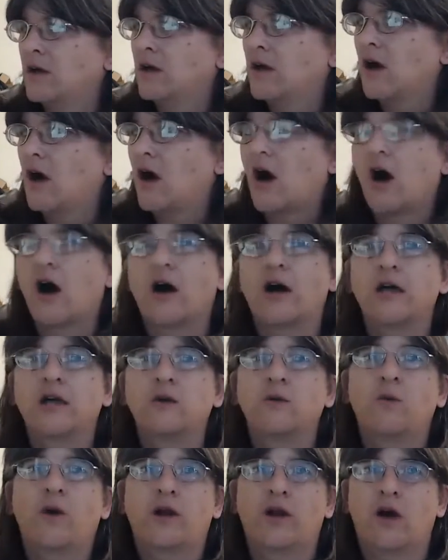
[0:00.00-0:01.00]

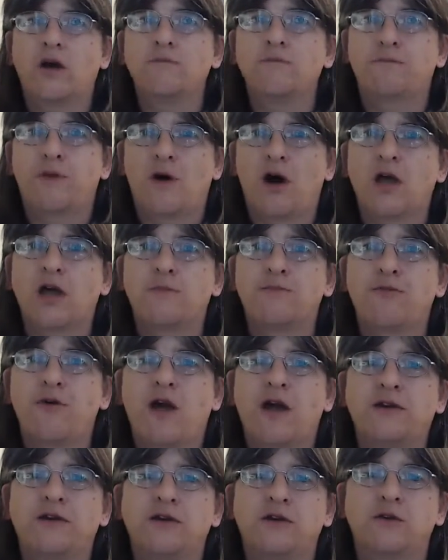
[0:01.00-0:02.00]
When I buy a
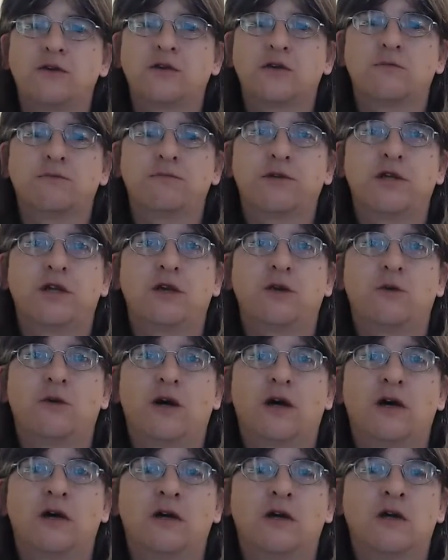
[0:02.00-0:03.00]
brand new
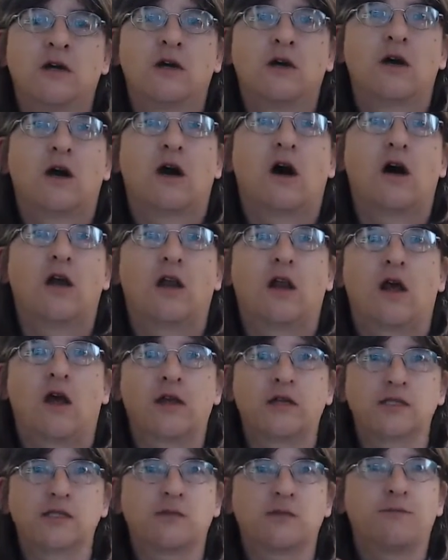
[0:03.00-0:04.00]
computer, I
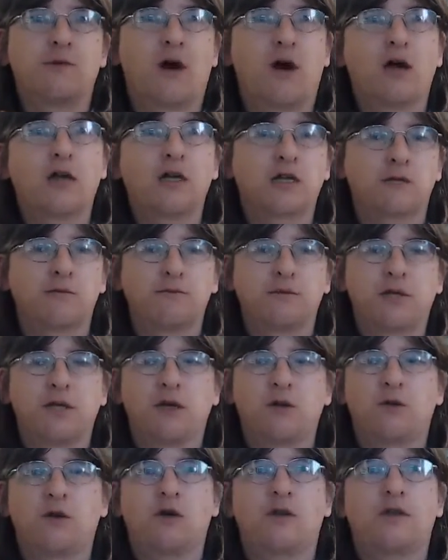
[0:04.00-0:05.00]
like to buy a
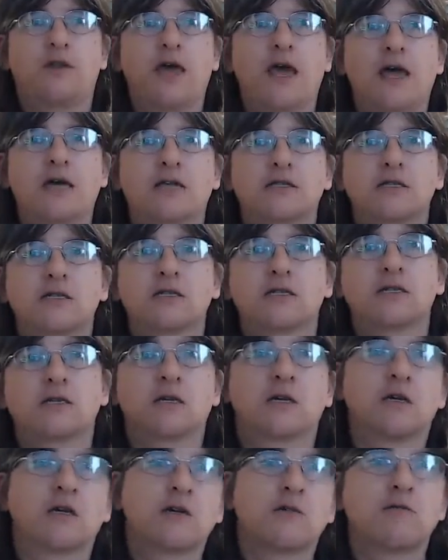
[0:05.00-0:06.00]
computer that's
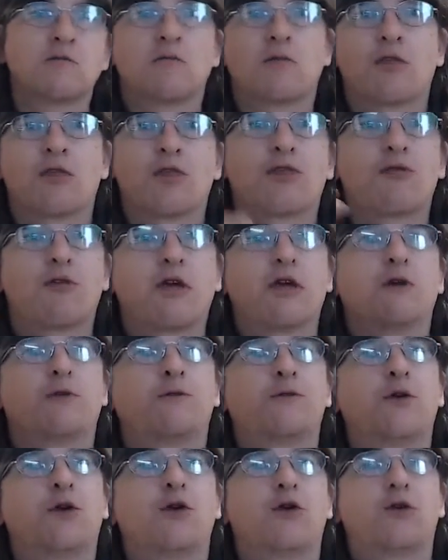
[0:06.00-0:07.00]
3 or
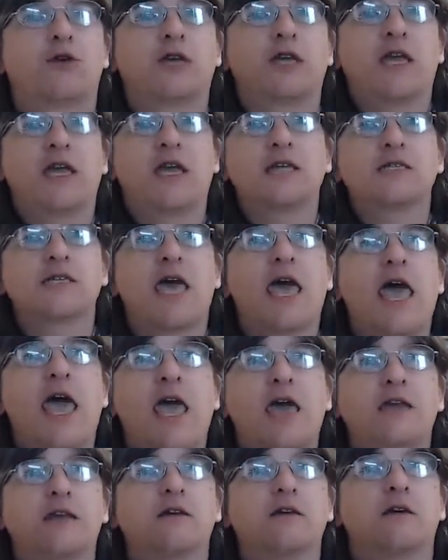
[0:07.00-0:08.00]
4 years
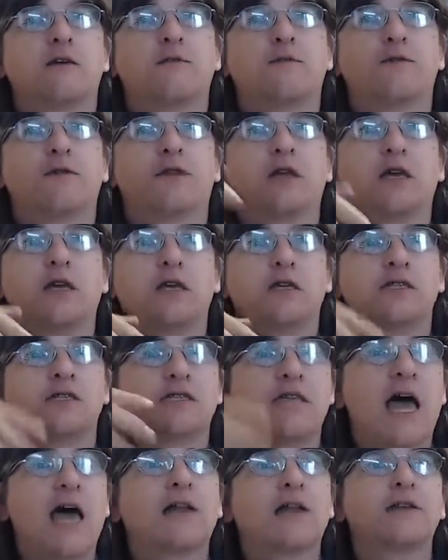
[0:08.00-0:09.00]
ahead of the
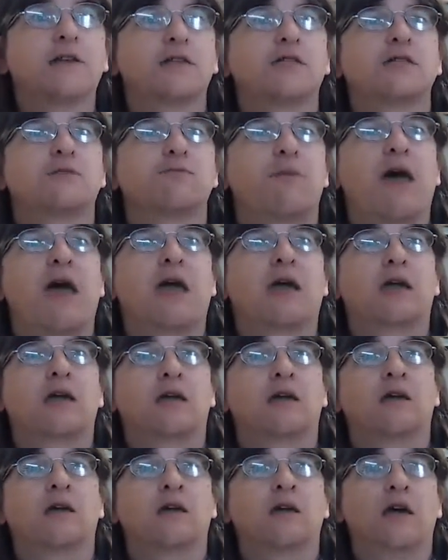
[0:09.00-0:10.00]
standard
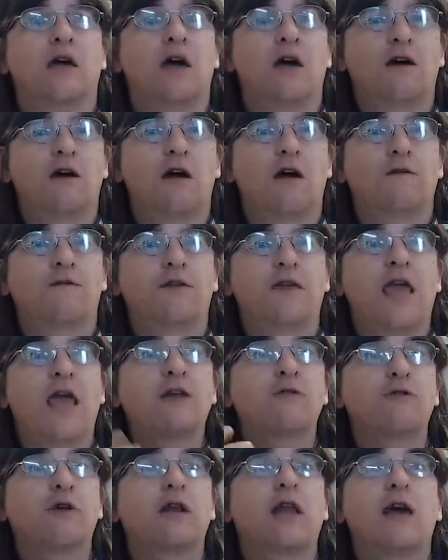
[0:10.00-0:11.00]
spec, of the
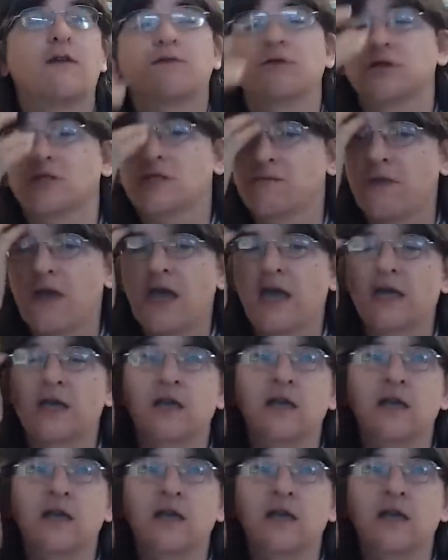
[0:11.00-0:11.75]
entry level spec.